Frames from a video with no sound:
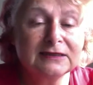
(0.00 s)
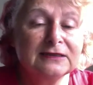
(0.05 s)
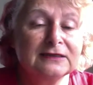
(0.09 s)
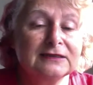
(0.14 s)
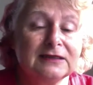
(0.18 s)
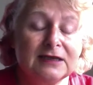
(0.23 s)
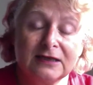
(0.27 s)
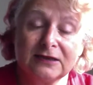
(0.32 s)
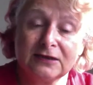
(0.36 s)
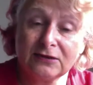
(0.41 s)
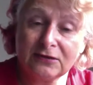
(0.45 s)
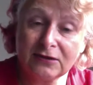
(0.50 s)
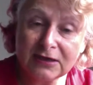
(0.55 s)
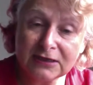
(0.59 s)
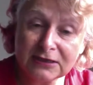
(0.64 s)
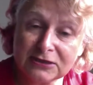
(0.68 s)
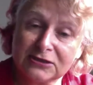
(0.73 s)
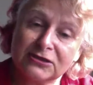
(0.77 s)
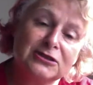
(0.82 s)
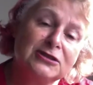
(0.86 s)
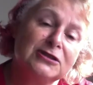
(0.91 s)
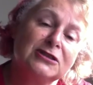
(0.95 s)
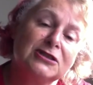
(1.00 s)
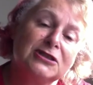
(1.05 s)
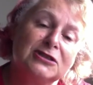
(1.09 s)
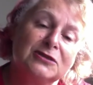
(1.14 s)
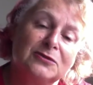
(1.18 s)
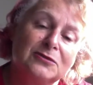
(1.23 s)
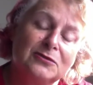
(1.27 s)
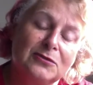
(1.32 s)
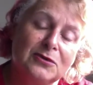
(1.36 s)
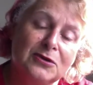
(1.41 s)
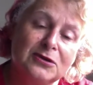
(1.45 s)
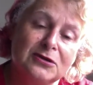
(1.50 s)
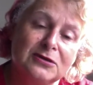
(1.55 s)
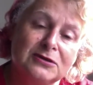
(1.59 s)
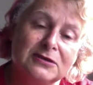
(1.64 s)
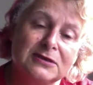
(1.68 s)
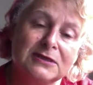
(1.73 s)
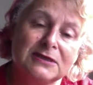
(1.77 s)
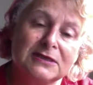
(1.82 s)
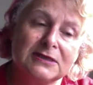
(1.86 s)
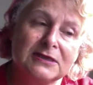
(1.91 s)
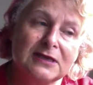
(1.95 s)
down to Christchurch
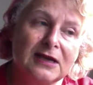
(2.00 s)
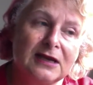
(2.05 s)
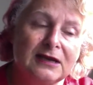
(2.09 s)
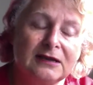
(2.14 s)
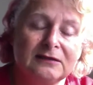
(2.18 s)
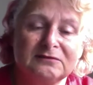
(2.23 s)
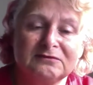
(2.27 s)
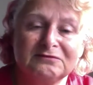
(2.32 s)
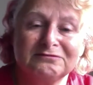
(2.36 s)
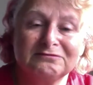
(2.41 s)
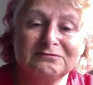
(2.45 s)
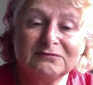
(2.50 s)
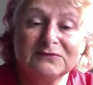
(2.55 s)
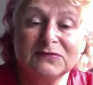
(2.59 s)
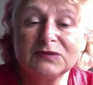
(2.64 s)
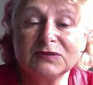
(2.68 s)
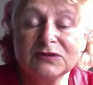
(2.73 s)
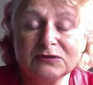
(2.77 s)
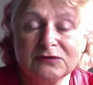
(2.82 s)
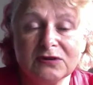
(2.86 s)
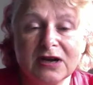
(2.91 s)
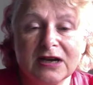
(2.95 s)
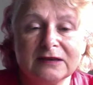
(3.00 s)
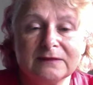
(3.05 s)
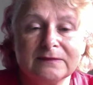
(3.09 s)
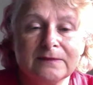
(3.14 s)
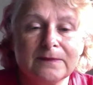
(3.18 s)
was all right.